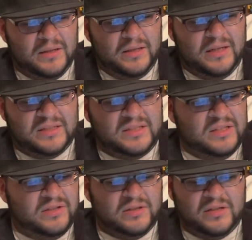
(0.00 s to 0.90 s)
Isn't
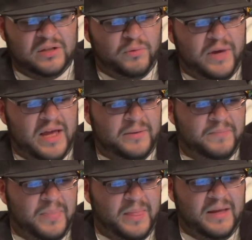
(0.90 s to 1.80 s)
there another way?
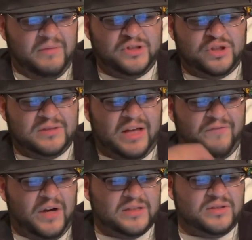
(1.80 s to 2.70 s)
even shows
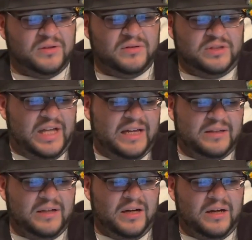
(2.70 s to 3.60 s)
that Fox girl
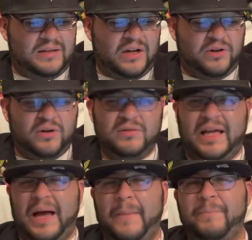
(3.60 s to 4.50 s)
that uh, the girl
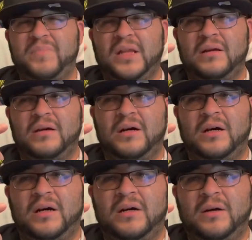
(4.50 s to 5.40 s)
that
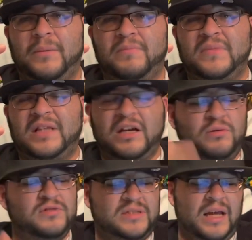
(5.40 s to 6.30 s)
uh,
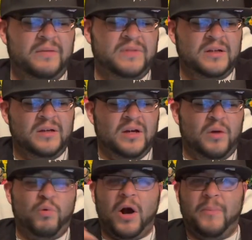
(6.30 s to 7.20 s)
Deku saved
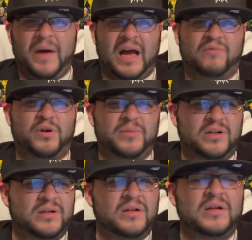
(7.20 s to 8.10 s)
a while back.
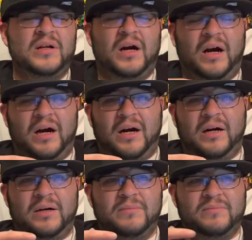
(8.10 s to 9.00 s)
Remember,
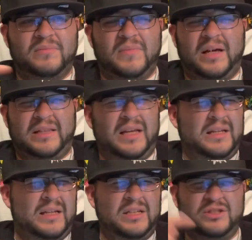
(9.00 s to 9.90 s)
um, I
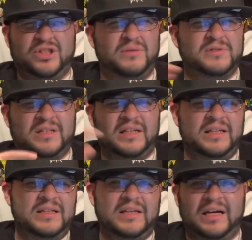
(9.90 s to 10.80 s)
think he she was
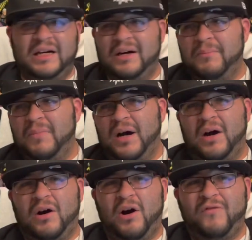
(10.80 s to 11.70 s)
cleaning the um, uh,
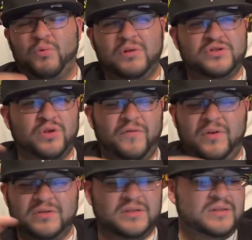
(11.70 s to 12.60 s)
off of one
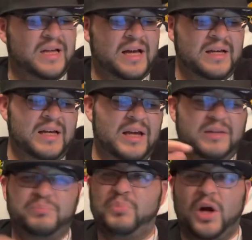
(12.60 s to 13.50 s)
trophy or something like that,
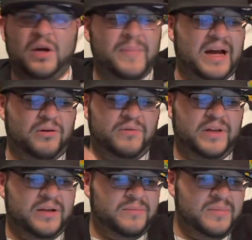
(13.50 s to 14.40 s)
and brought her back over
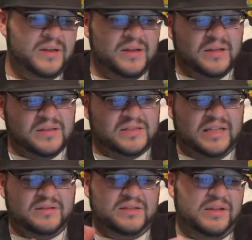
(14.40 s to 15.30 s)
there.
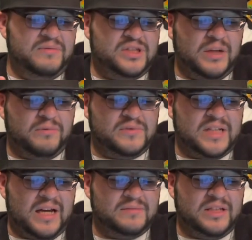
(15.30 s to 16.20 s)
Say even several
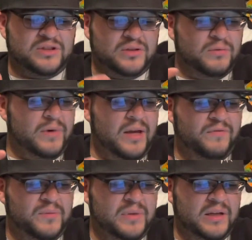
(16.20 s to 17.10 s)
times I turned away
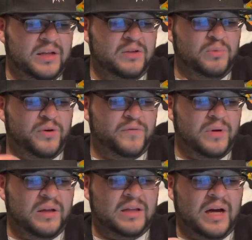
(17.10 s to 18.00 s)
from a hidden morph
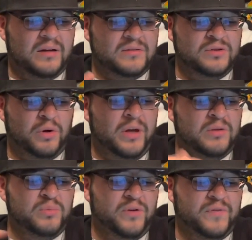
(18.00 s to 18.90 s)
allowed no
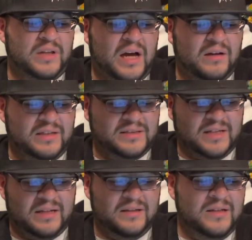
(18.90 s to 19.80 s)
him morph allowed. They
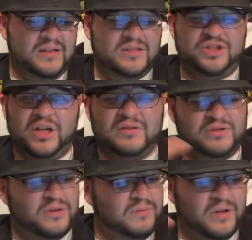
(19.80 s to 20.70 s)
said the shelter
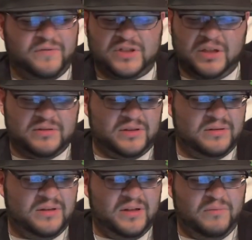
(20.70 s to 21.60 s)
she'll look for
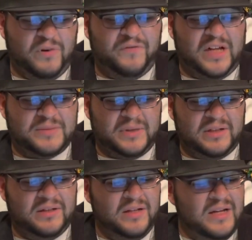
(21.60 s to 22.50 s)
shelter went flashback
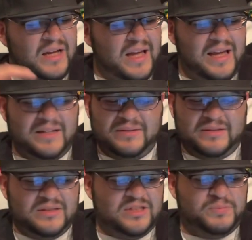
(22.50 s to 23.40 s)
there. And
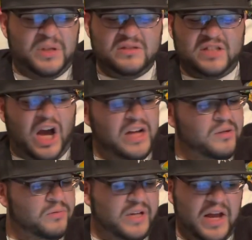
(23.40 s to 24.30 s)
Spinner said, I
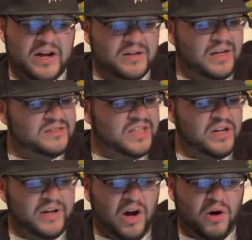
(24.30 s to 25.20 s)
don't care. I
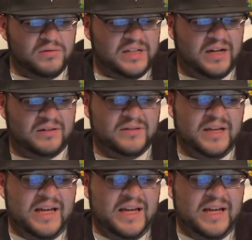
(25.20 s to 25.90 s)
tear it all down.